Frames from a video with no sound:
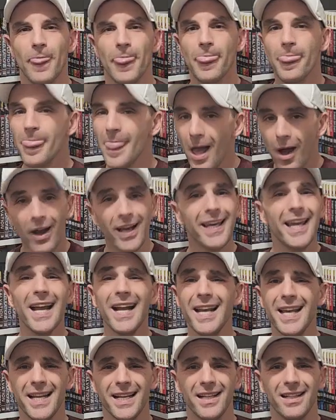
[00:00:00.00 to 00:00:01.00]
Now I get
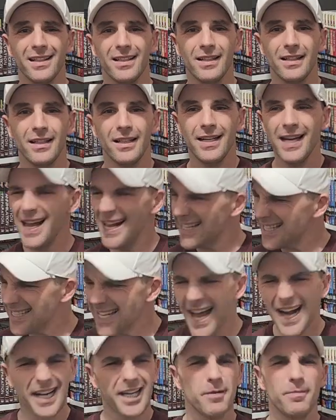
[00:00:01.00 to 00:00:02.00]
it. It's
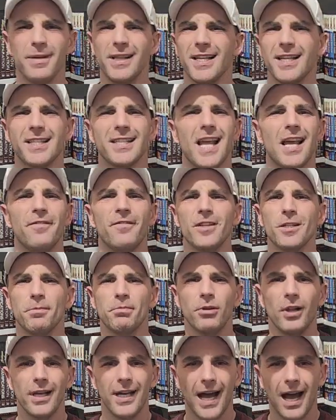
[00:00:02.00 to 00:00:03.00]
not going to be the safest
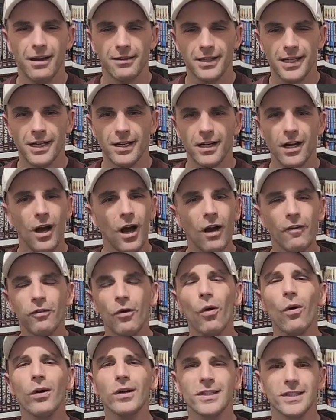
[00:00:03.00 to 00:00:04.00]
play out there. Of
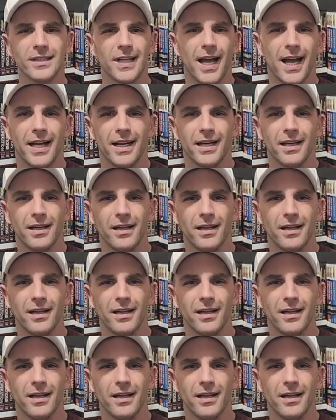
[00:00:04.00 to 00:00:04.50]
course not.